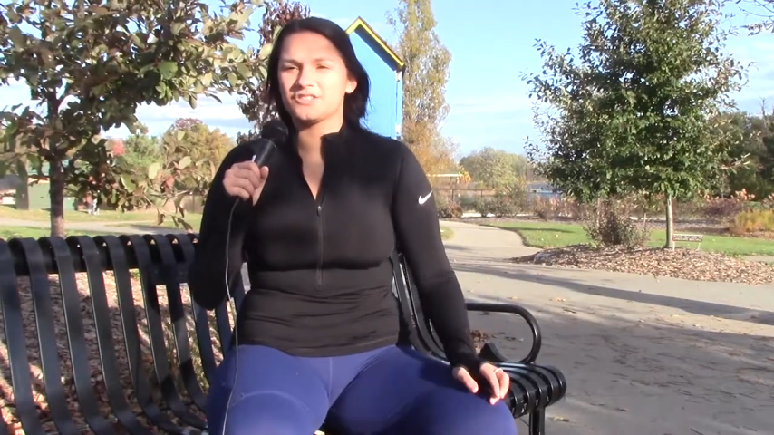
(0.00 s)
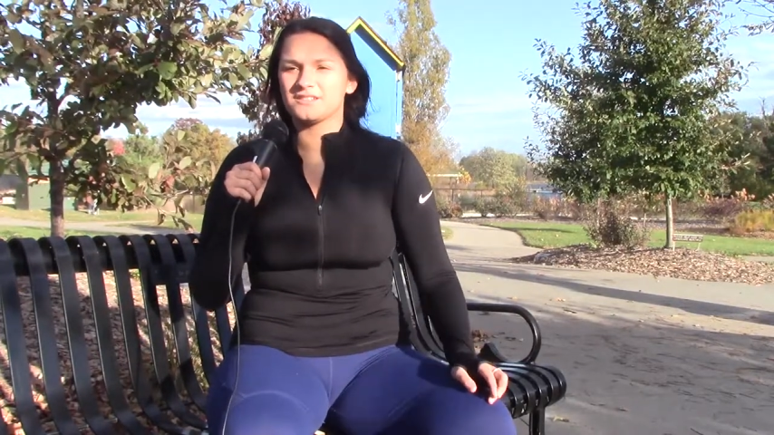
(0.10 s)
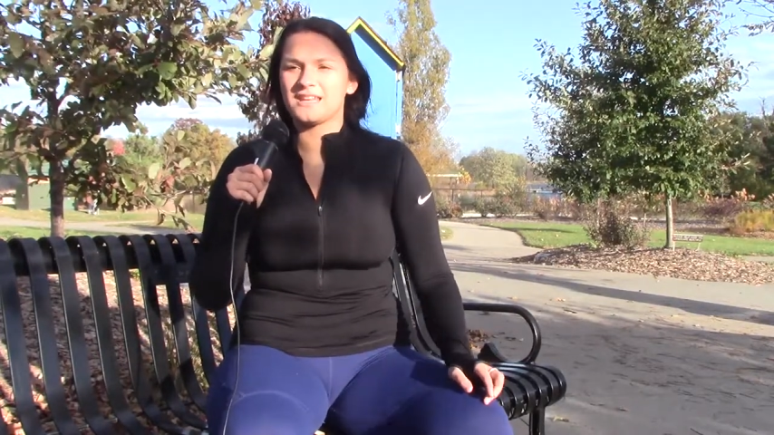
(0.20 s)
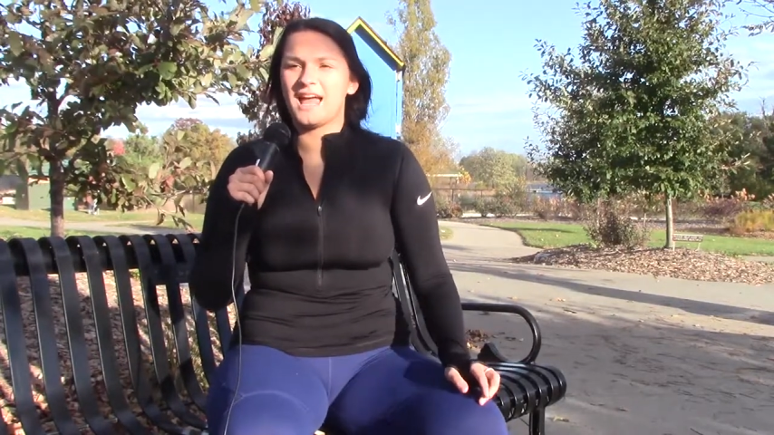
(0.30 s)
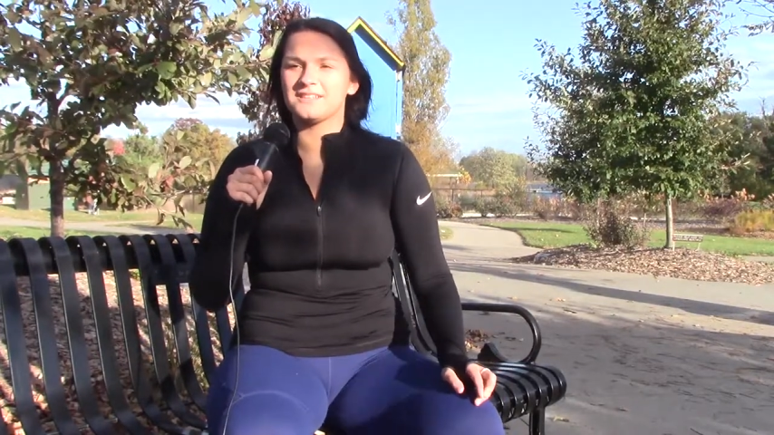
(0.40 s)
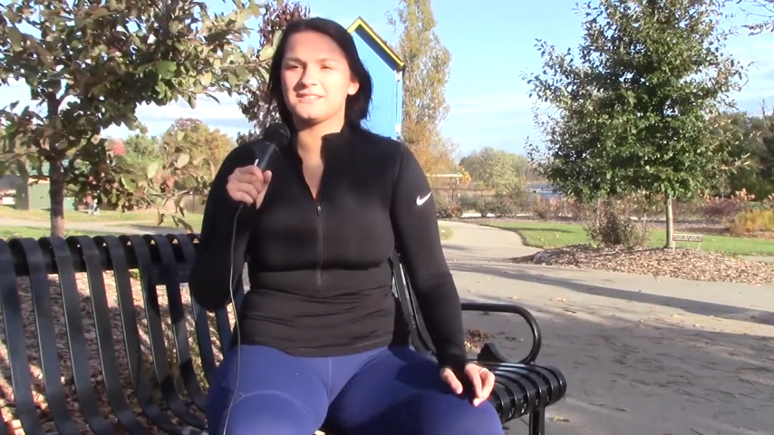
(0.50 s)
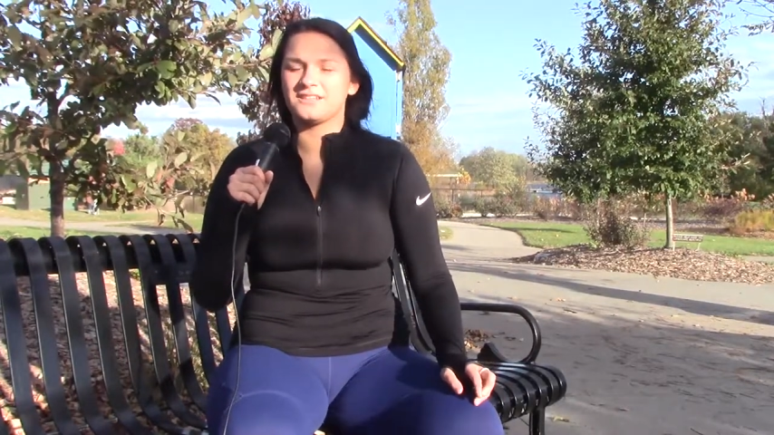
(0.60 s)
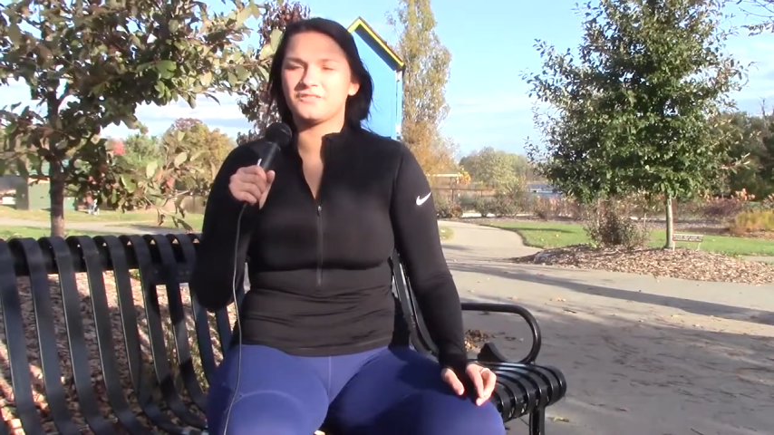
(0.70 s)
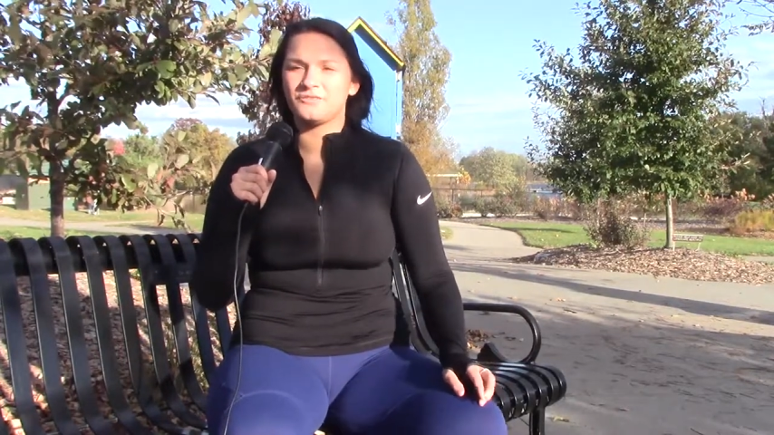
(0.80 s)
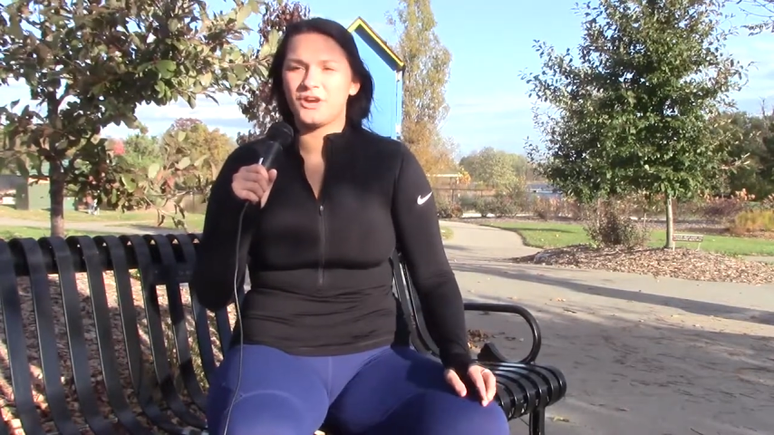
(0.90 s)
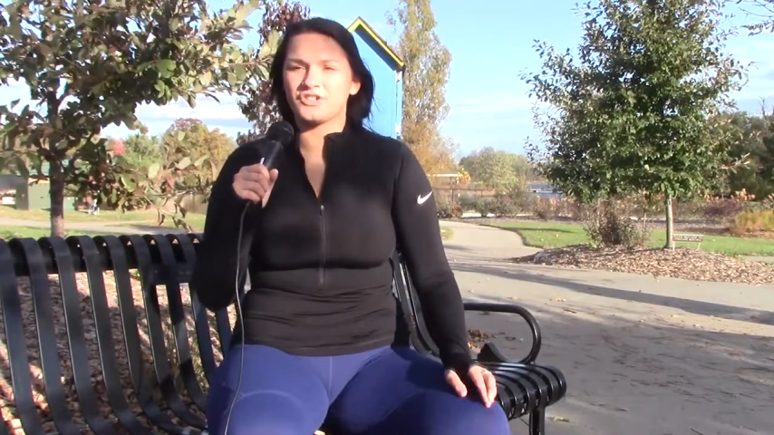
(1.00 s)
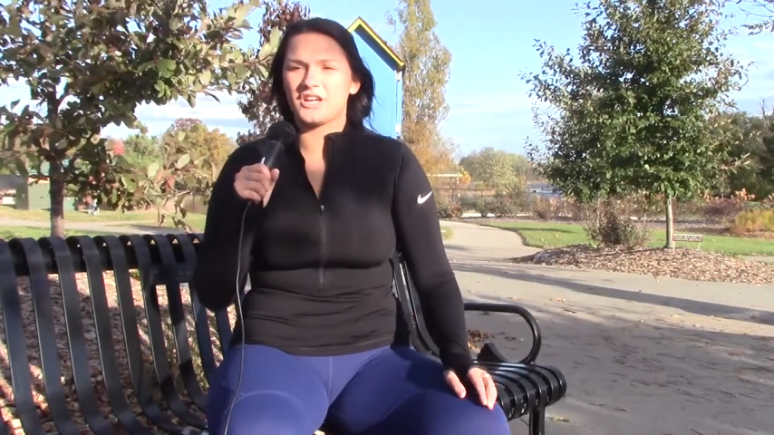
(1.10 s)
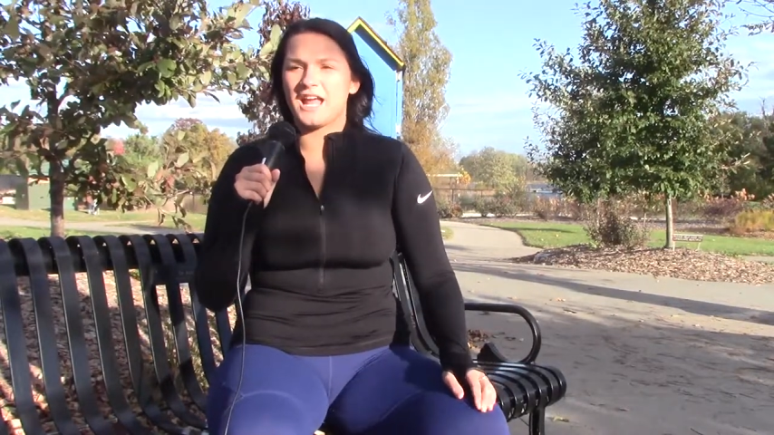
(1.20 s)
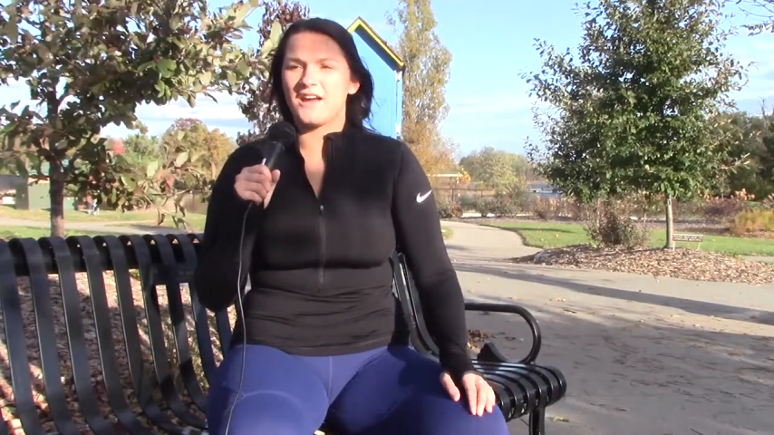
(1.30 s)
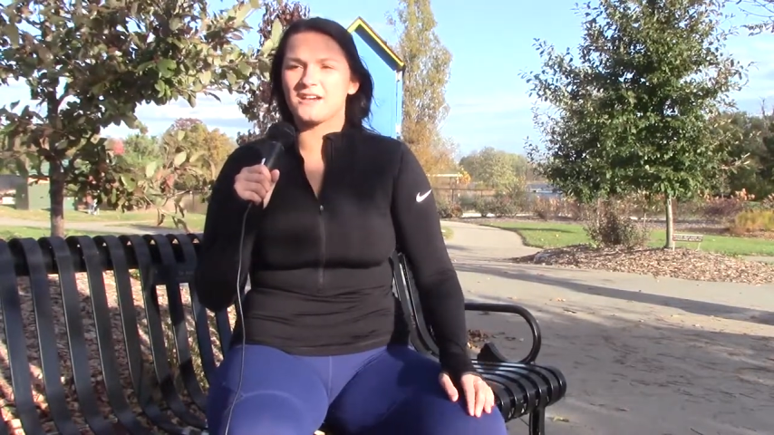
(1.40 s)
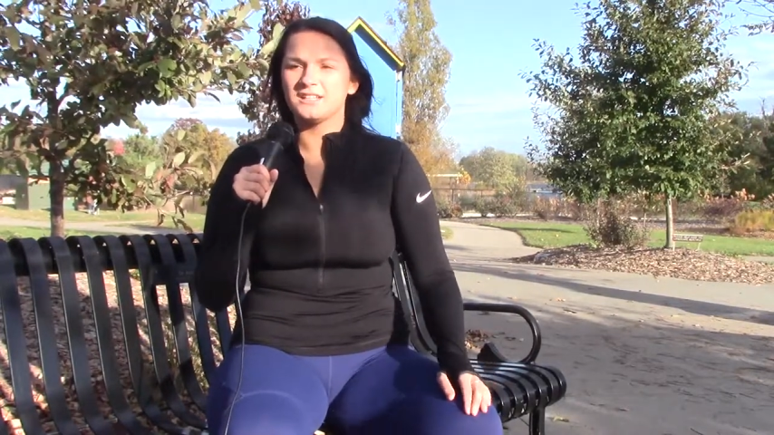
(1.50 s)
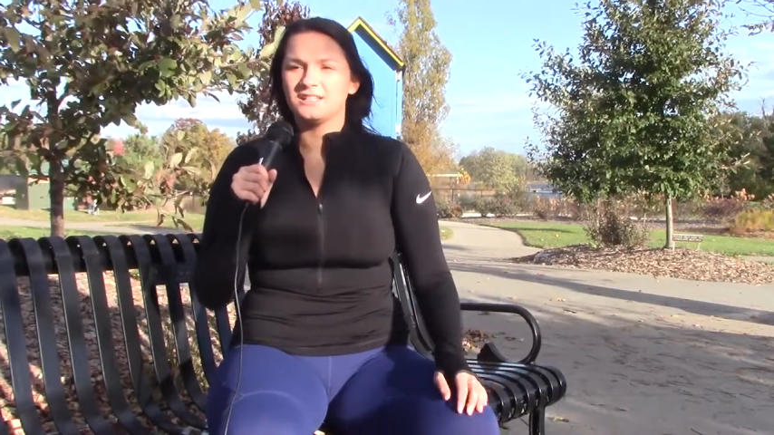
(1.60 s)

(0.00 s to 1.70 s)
just nice and fresh air